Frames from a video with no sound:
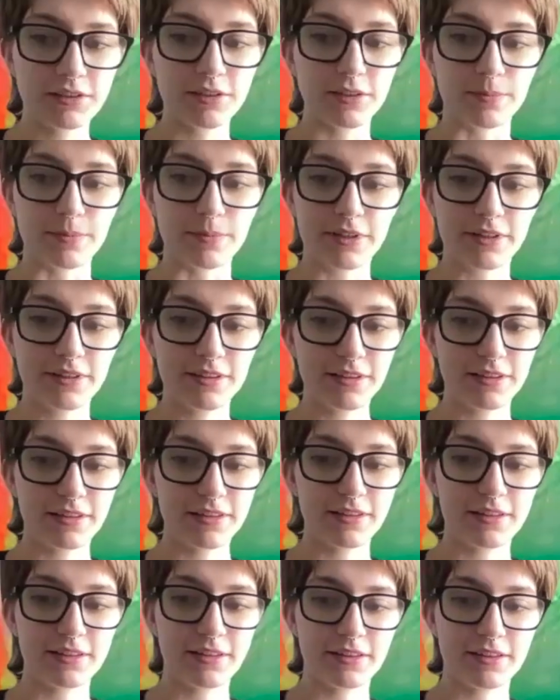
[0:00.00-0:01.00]
awesome.
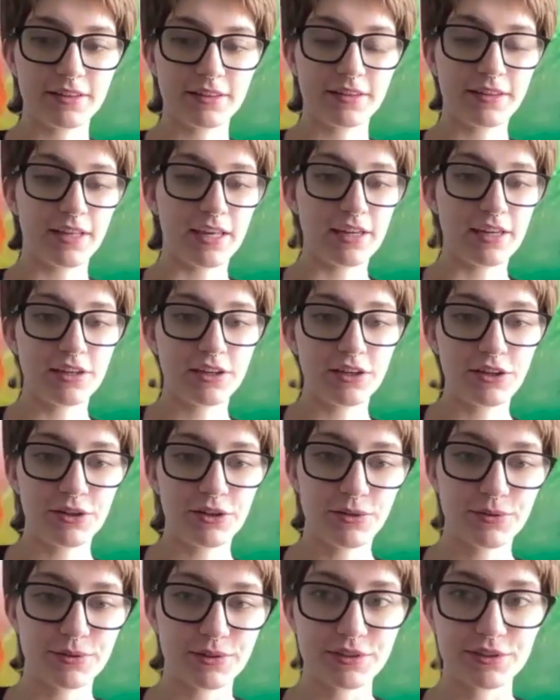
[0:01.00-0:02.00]
Thank
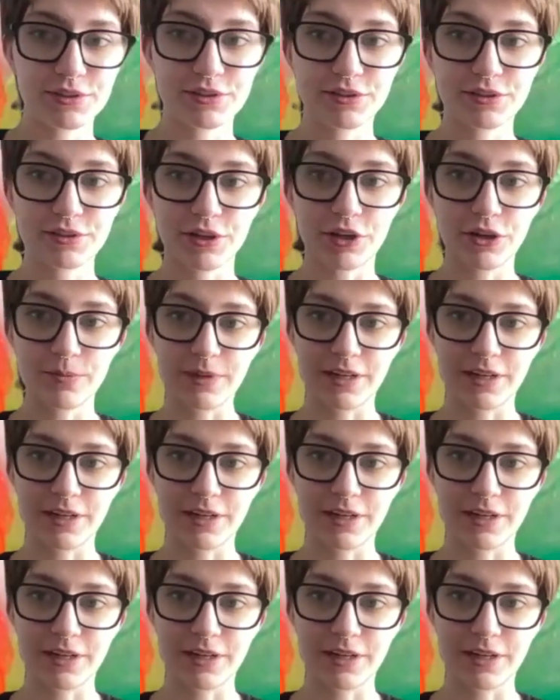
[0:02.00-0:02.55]
you so